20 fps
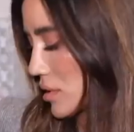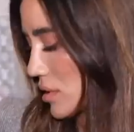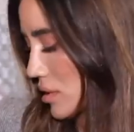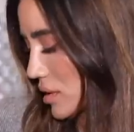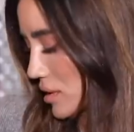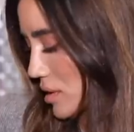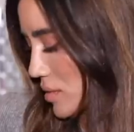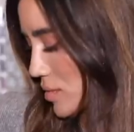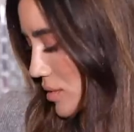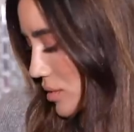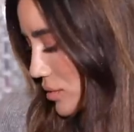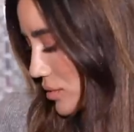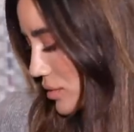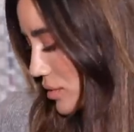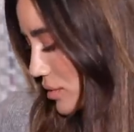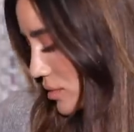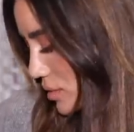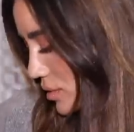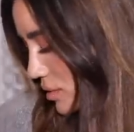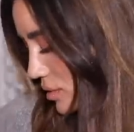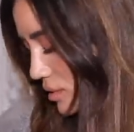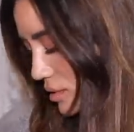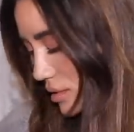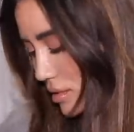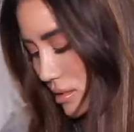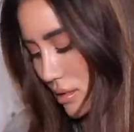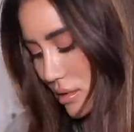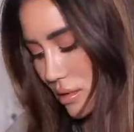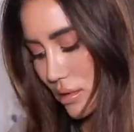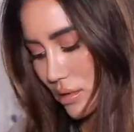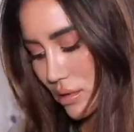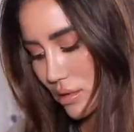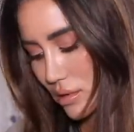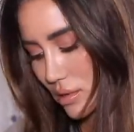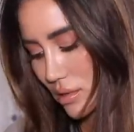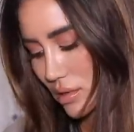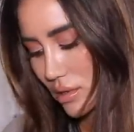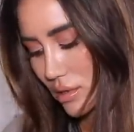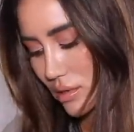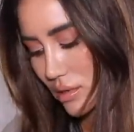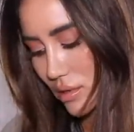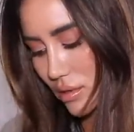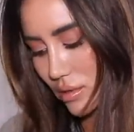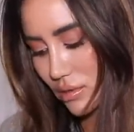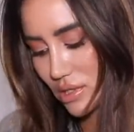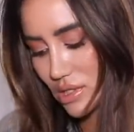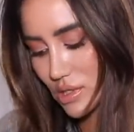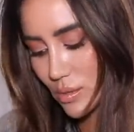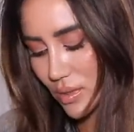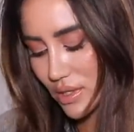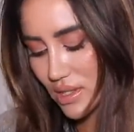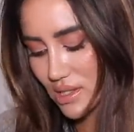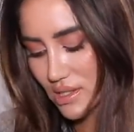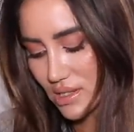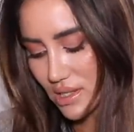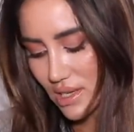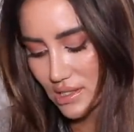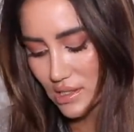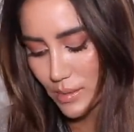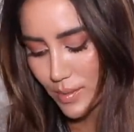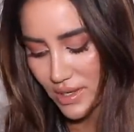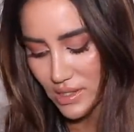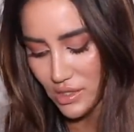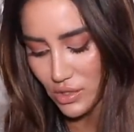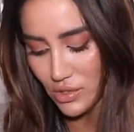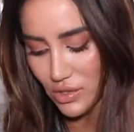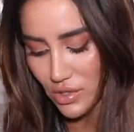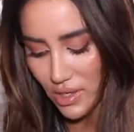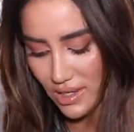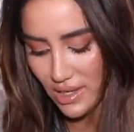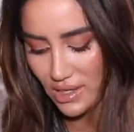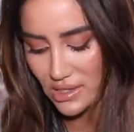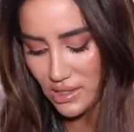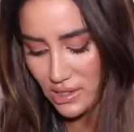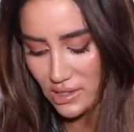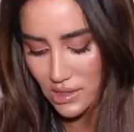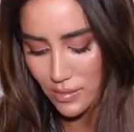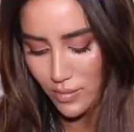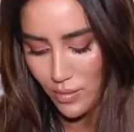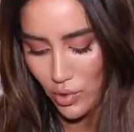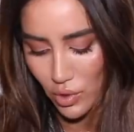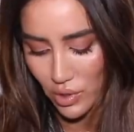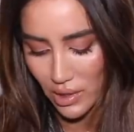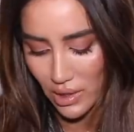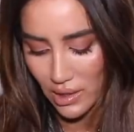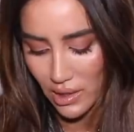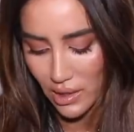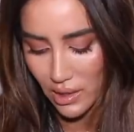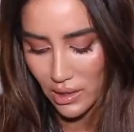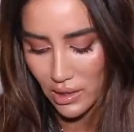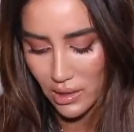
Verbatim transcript: A little, I don't know. This one is the espresso, so I guess it's smaller.